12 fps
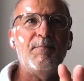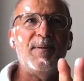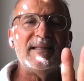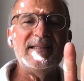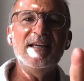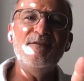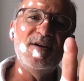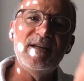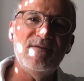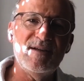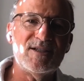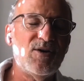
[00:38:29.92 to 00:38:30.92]
But
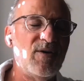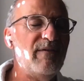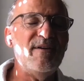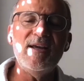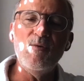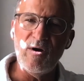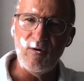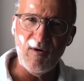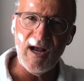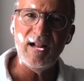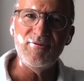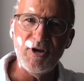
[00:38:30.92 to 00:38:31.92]
even if, so everything went
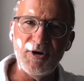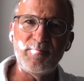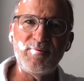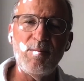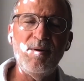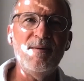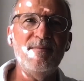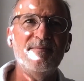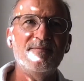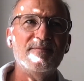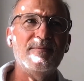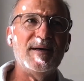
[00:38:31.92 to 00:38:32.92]
well, not a
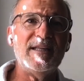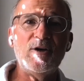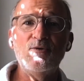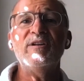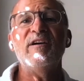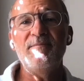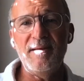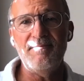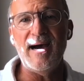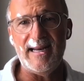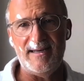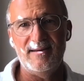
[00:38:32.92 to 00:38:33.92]
problem, but it could have been
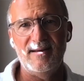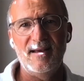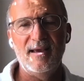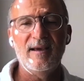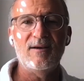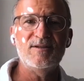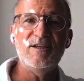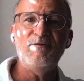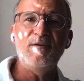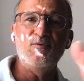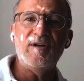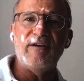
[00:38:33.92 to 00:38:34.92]
bad. Because if
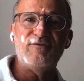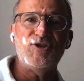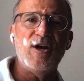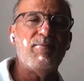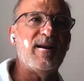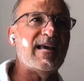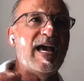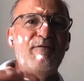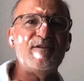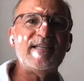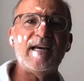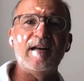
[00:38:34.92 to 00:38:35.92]
he would have yeah. jumped like
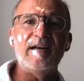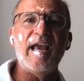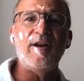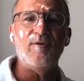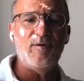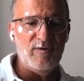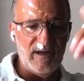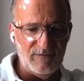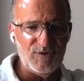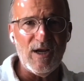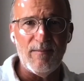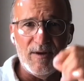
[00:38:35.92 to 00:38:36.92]
half a second later, he would
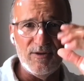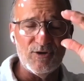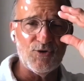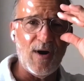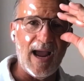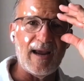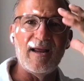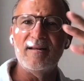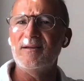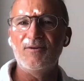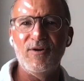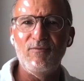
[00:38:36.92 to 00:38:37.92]
have jumped on the track
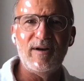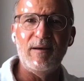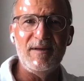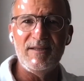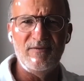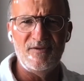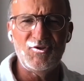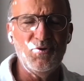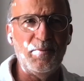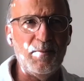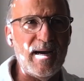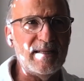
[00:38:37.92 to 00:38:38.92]
and you know would have been
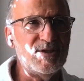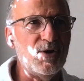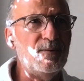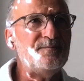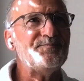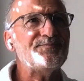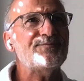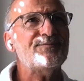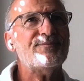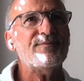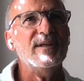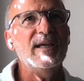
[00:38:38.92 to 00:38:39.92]
super bad. So
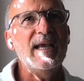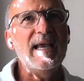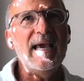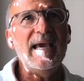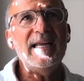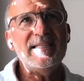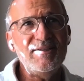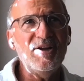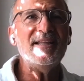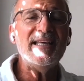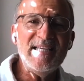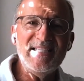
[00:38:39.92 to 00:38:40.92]
it's
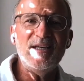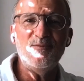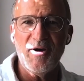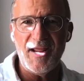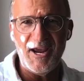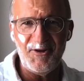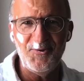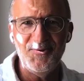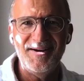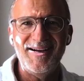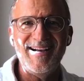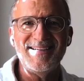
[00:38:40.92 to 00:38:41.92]
not easy what I
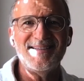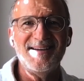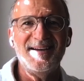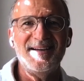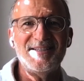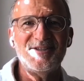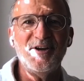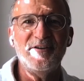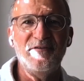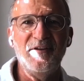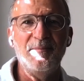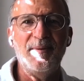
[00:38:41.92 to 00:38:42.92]
do as a
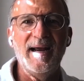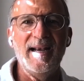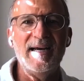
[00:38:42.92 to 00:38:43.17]
stunt film no, pilot.